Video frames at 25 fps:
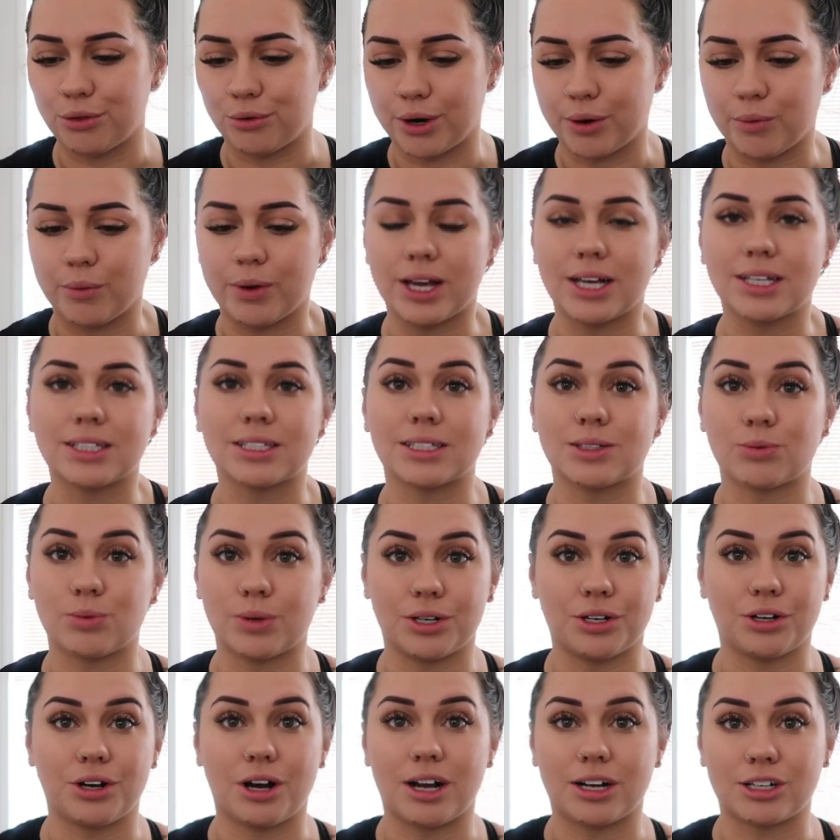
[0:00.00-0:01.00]
3 weeks is
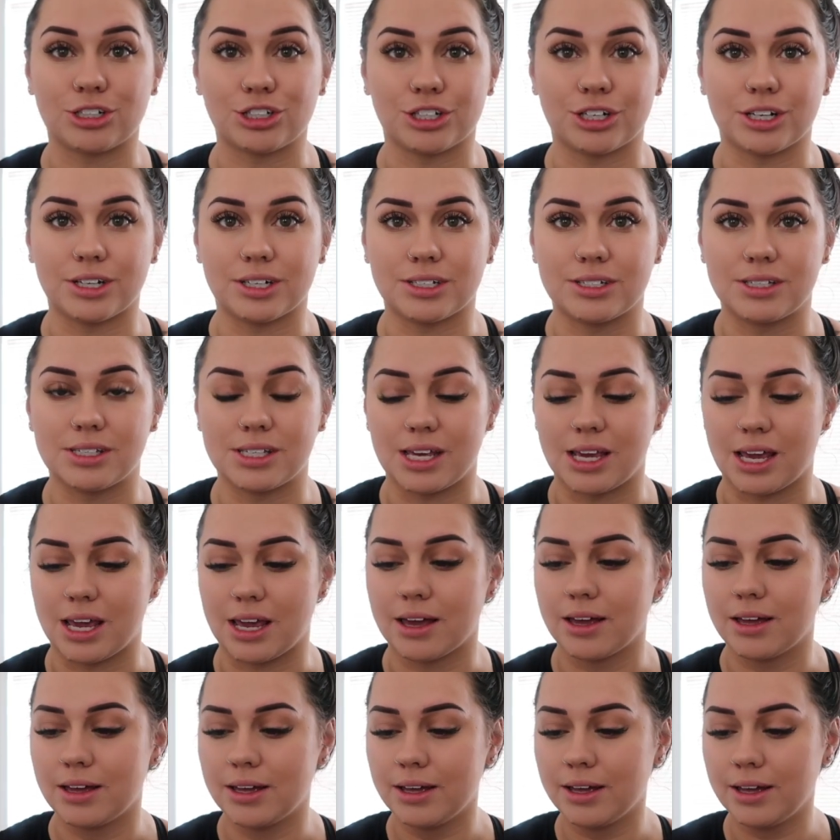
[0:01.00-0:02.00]
when you're actually gonna
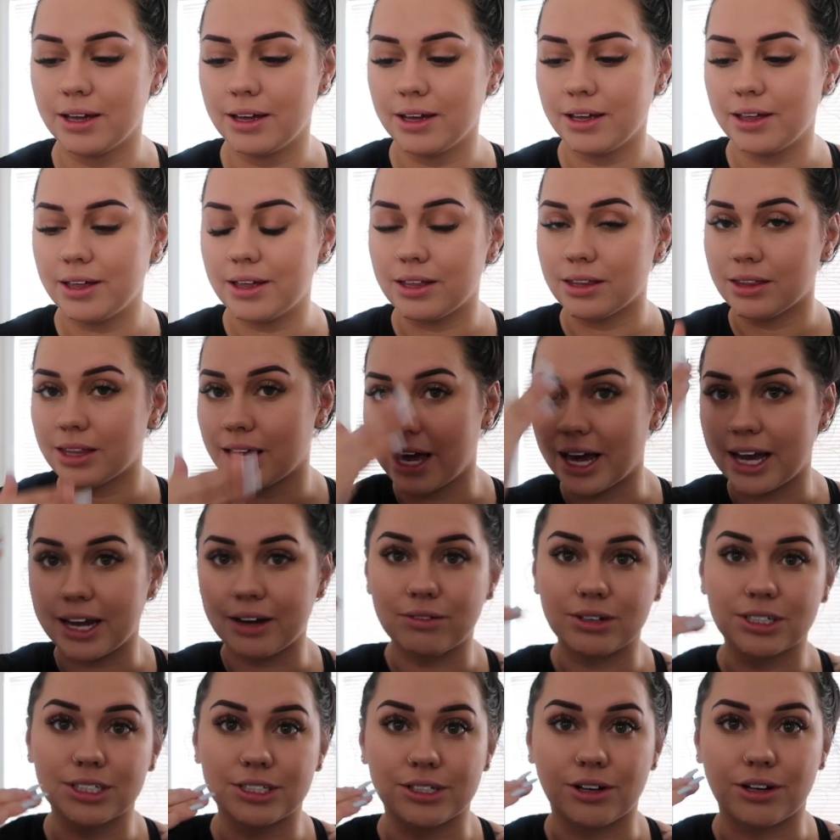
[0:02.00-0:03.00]
see the end
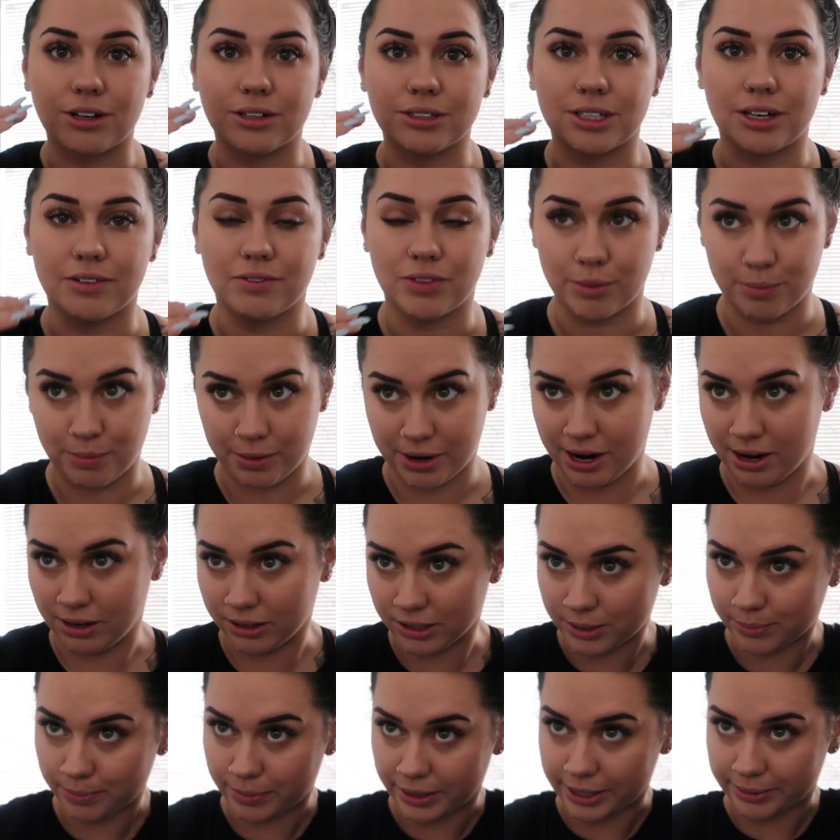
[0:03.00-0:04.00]
result of the
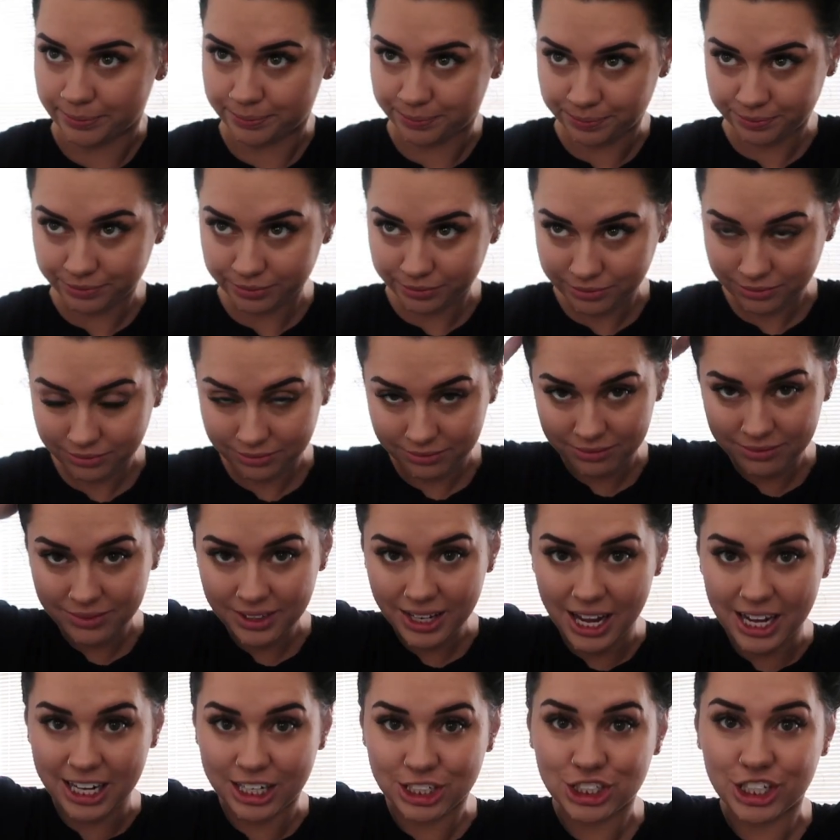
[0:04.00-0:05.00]
brows. But
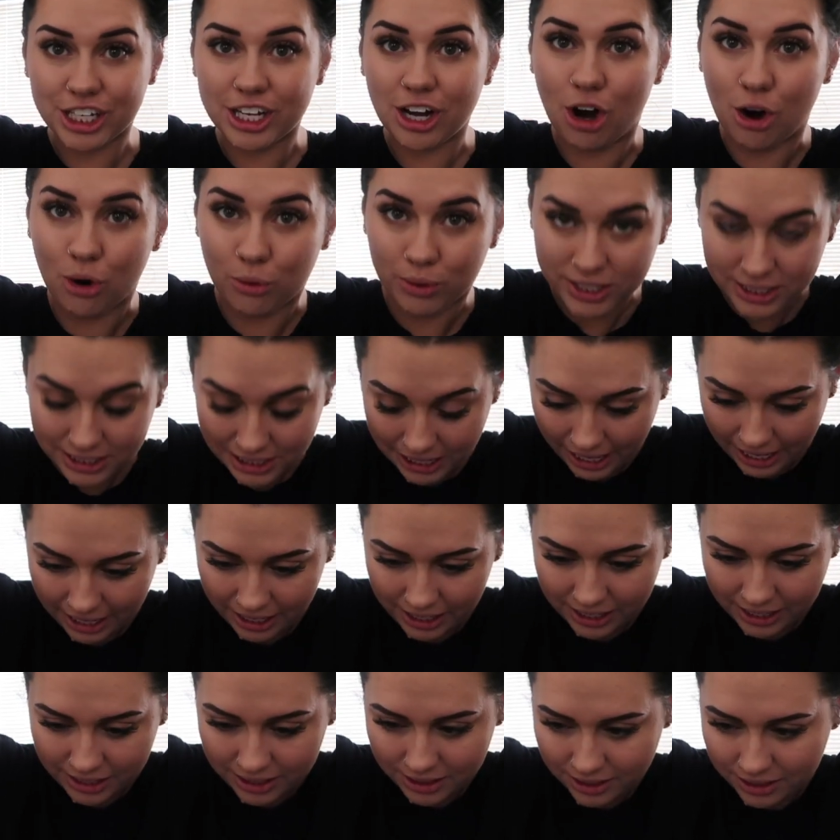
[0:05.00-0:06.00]
I actually always
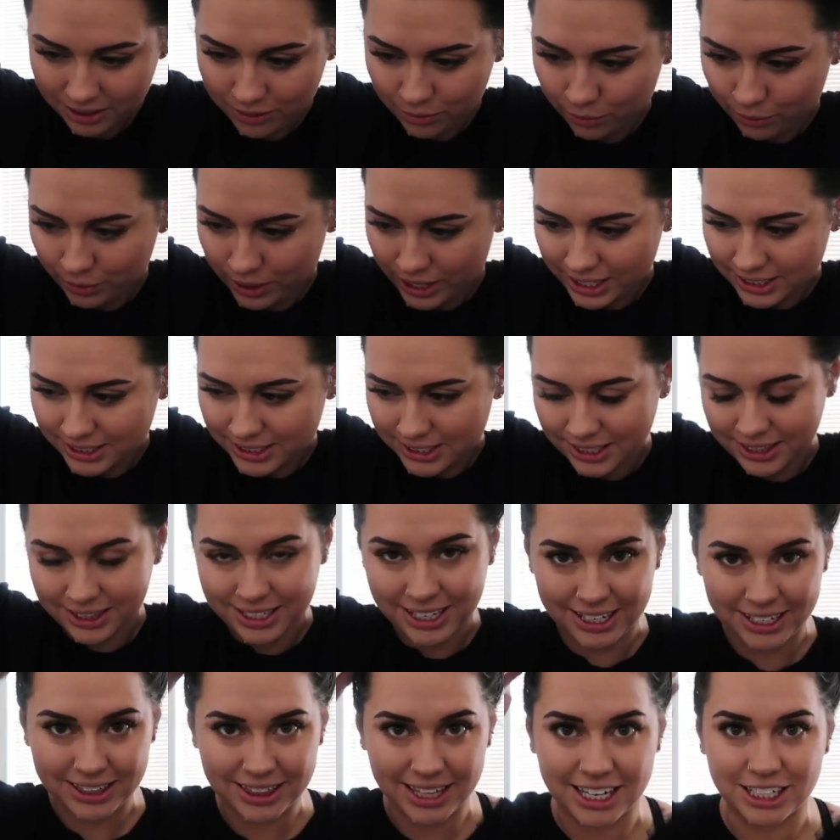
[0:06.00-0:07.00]
like when it's in
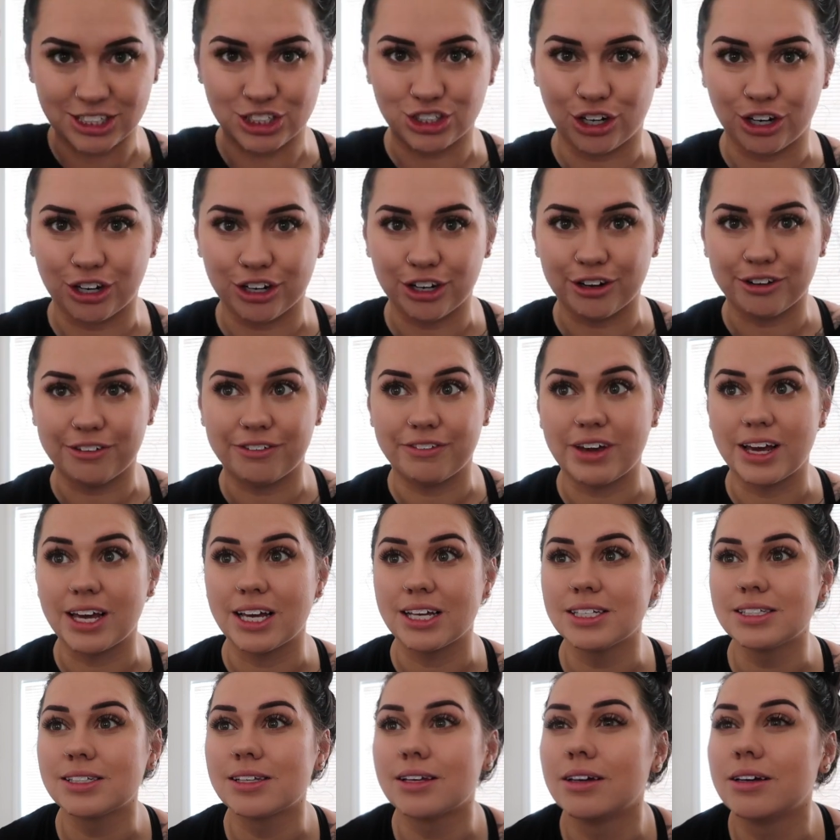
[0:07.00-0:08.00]
like that darker
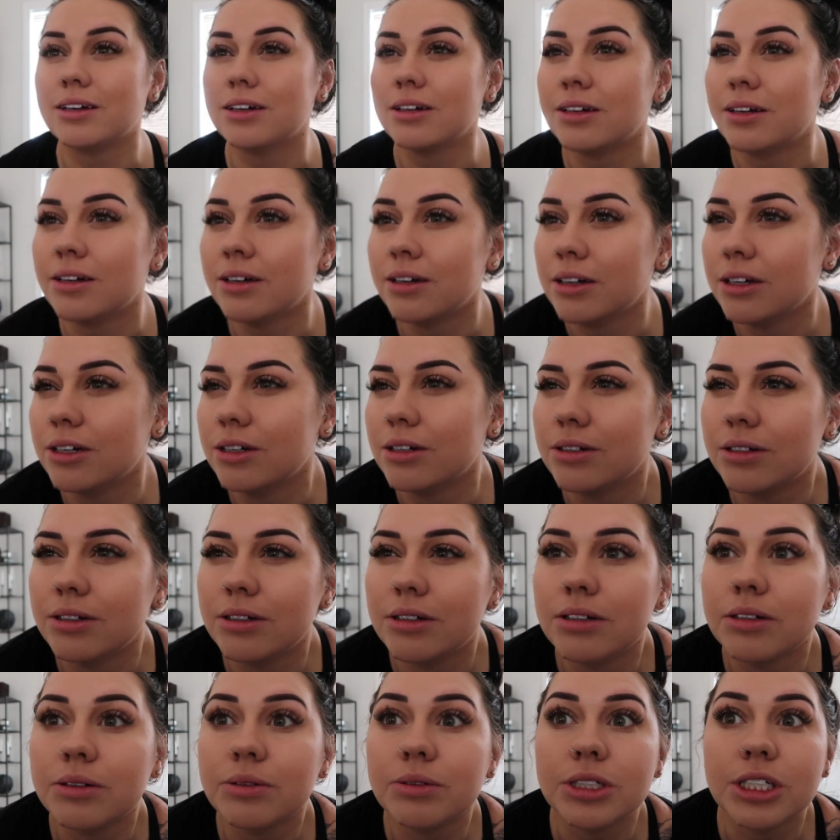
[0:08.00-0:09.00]
phase,
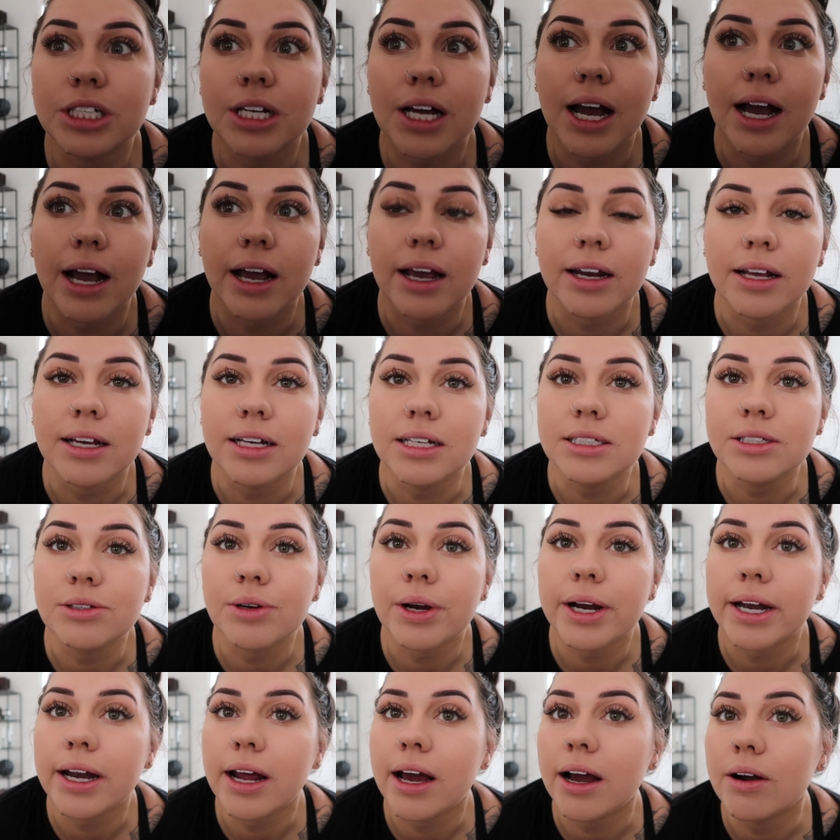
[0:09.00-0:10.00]
which it kind of is
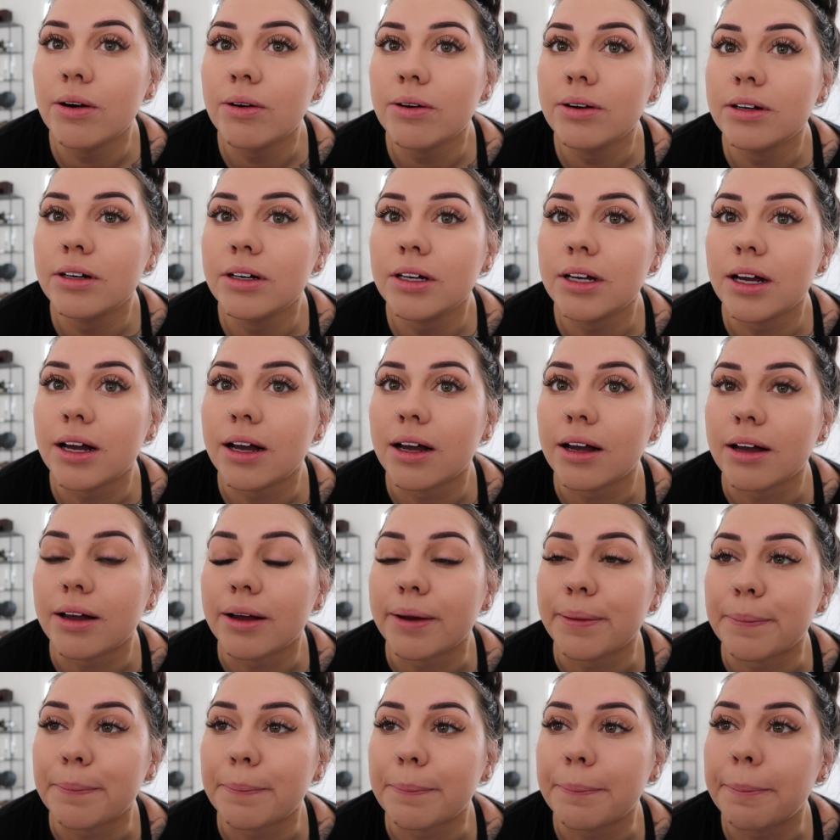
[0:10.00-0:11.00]
right now.
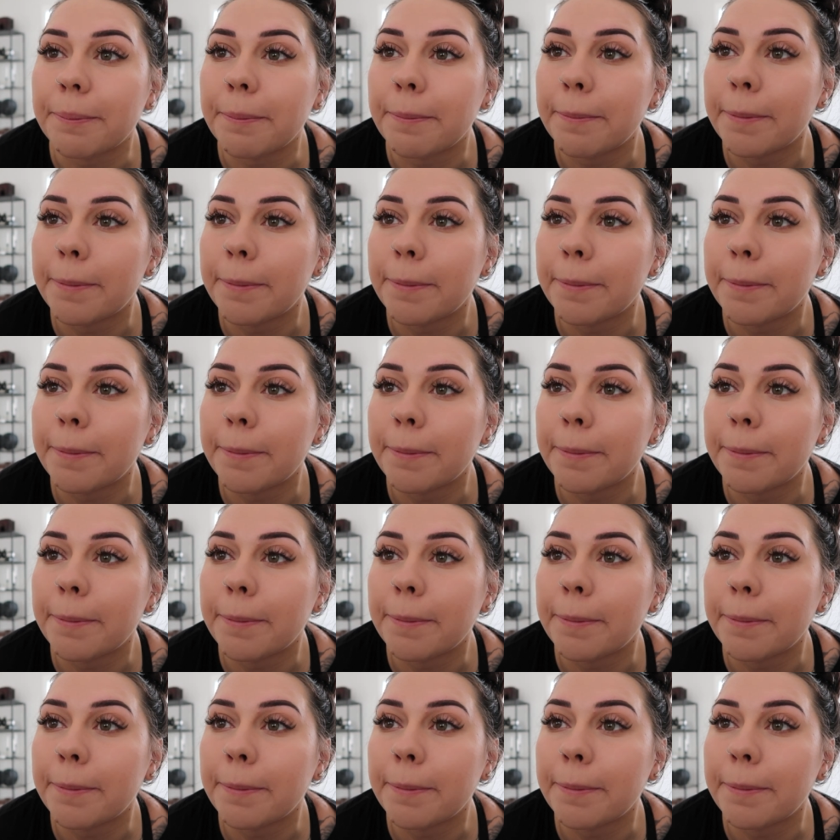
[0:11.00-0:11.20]
I